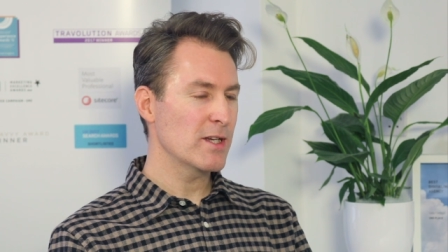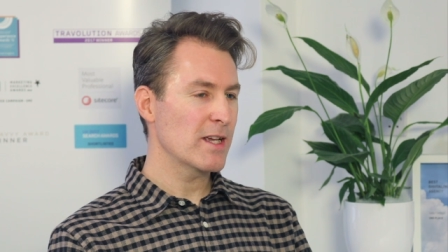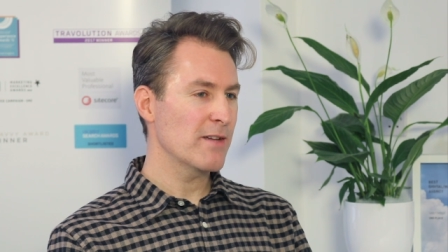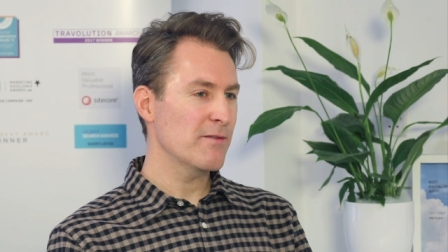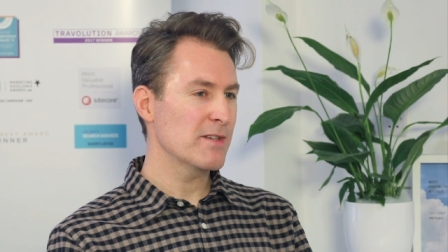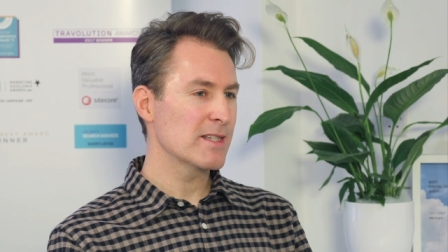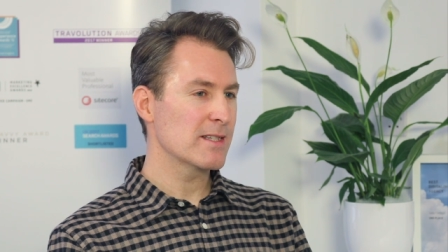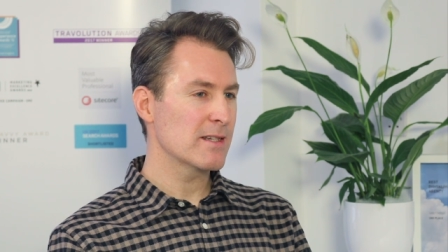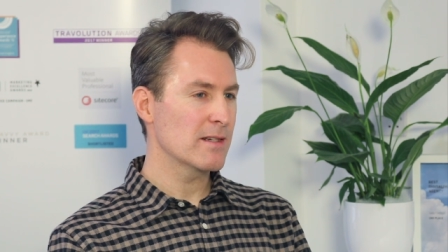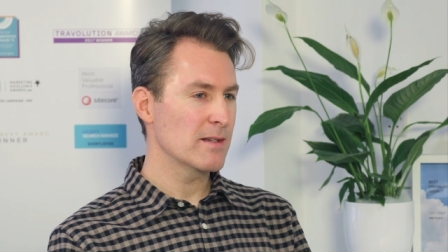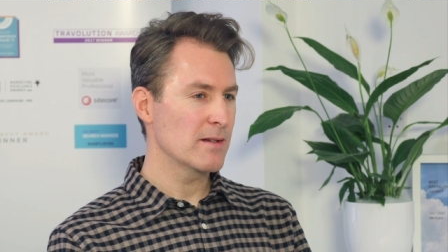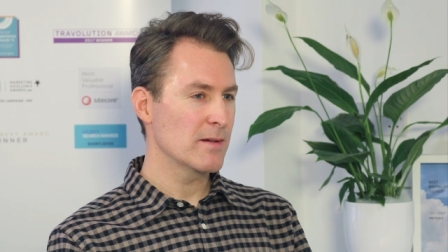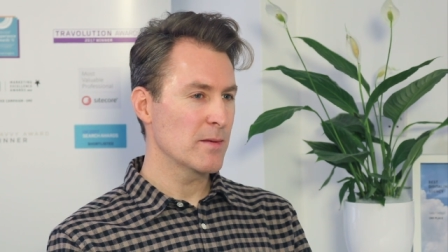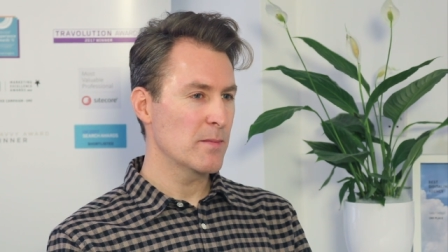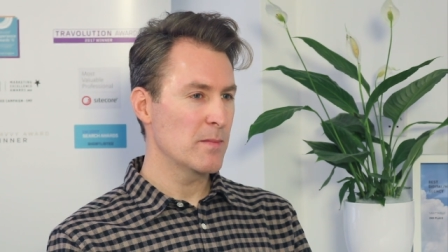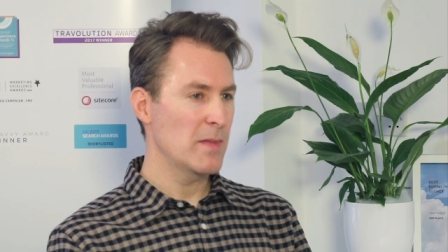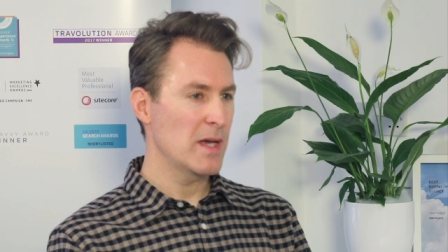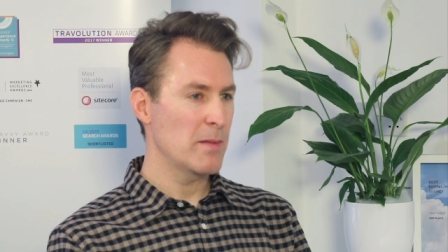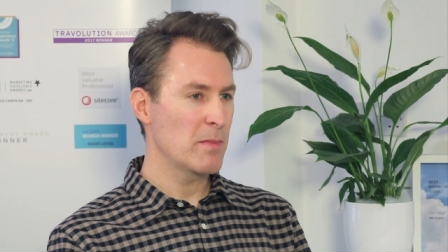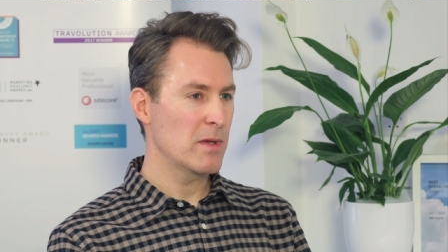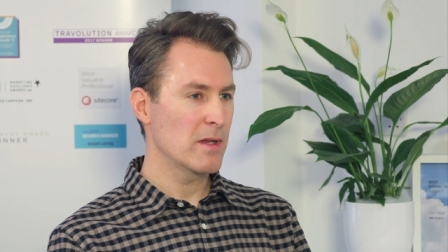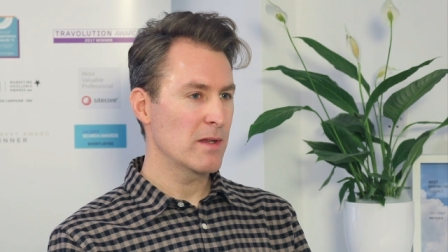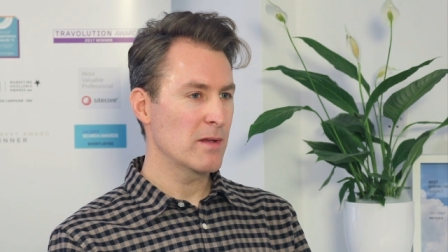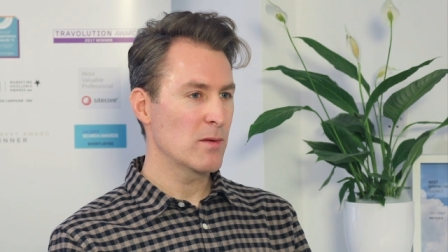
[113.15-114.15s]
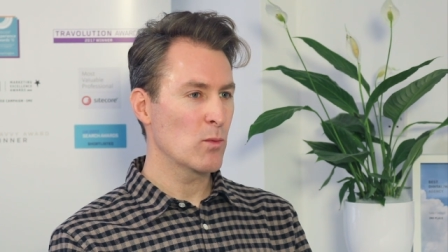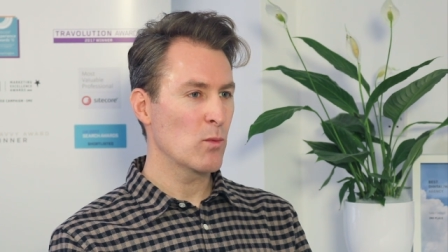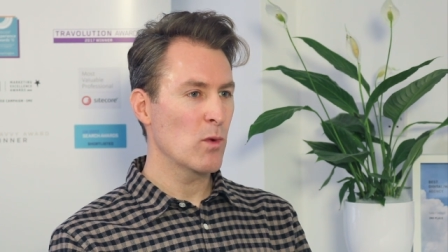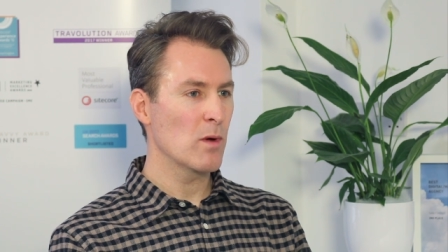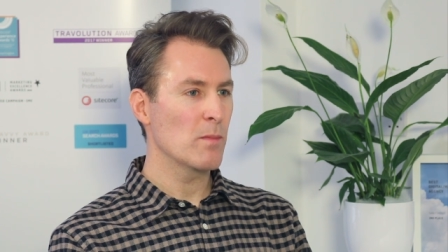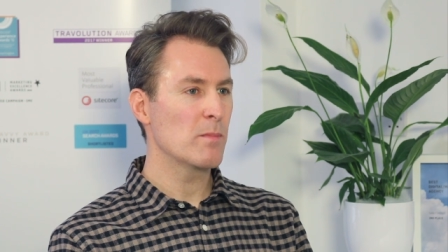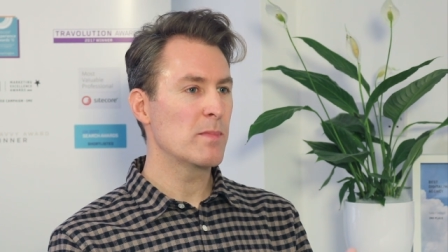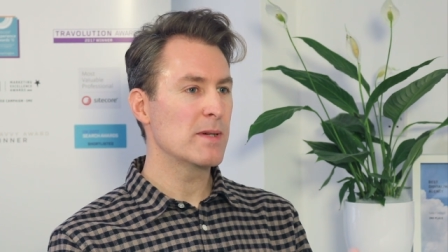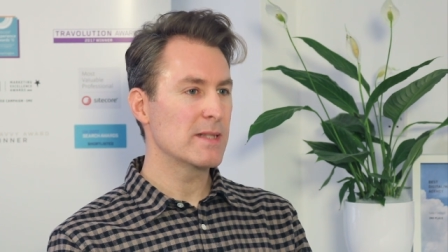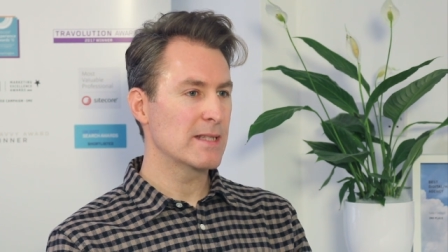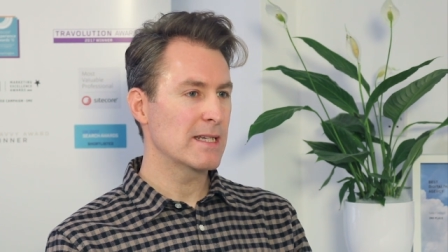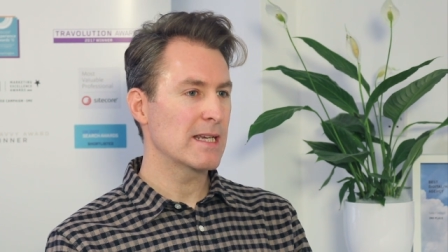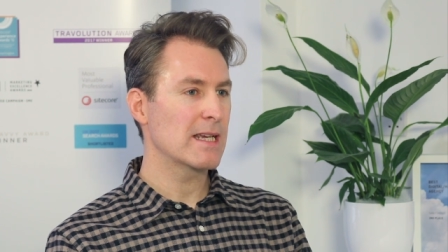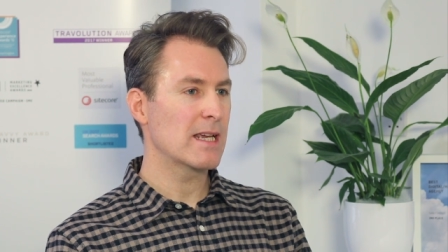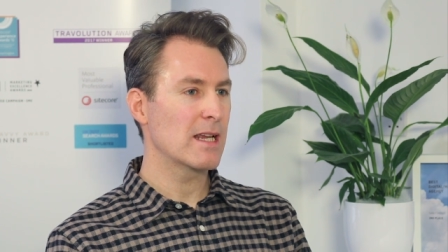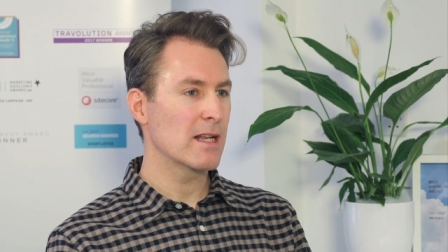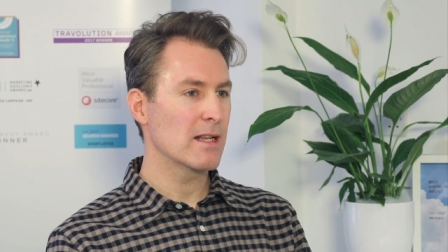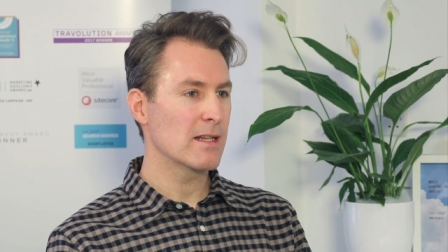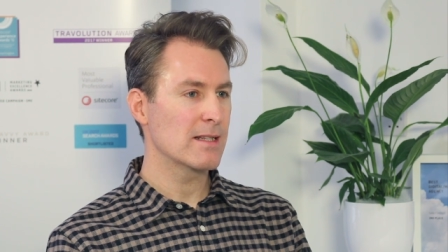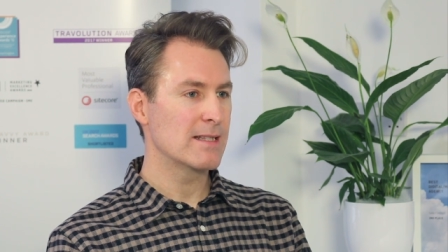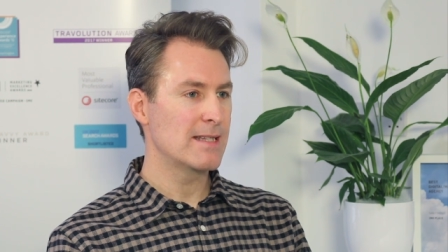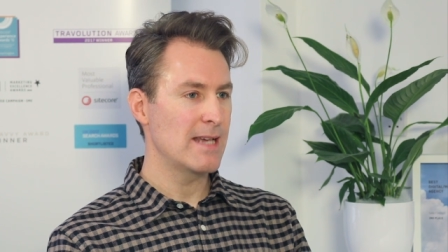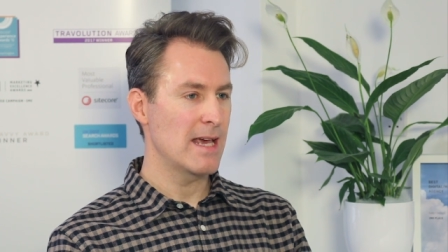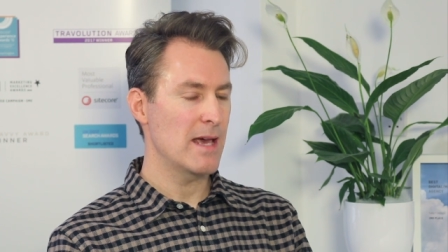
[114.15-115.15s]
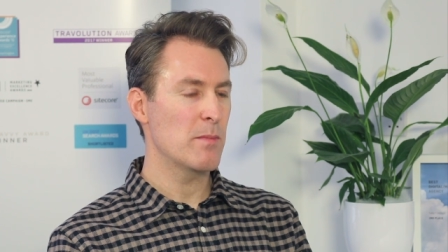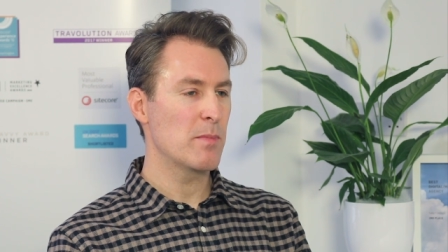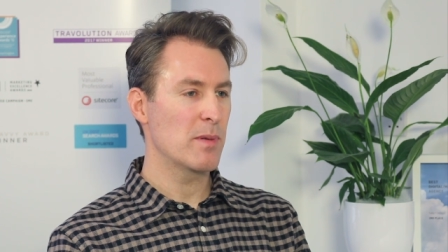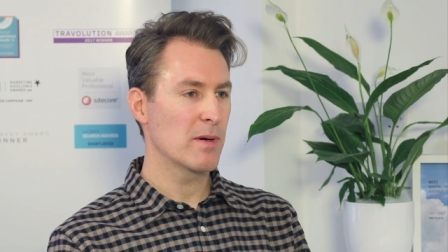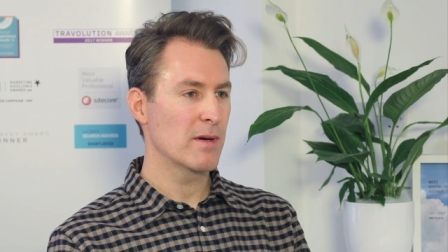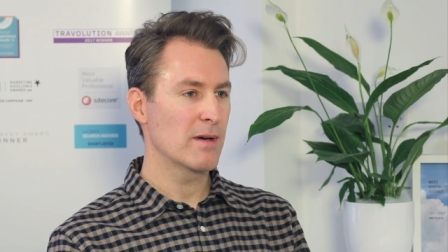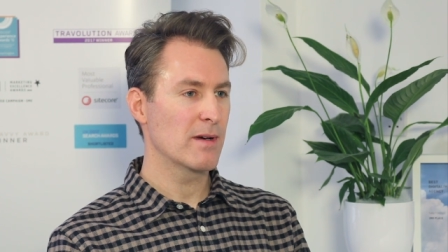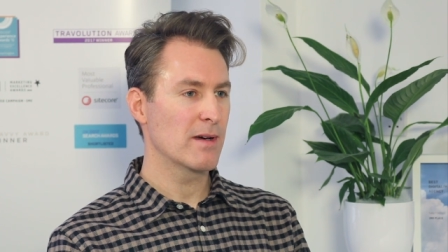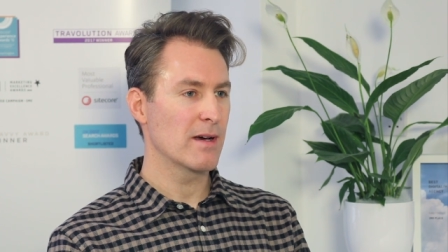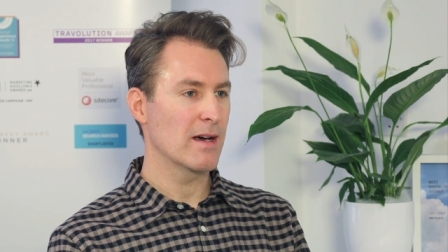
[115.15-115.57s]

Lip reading: you give us maybe one particular tip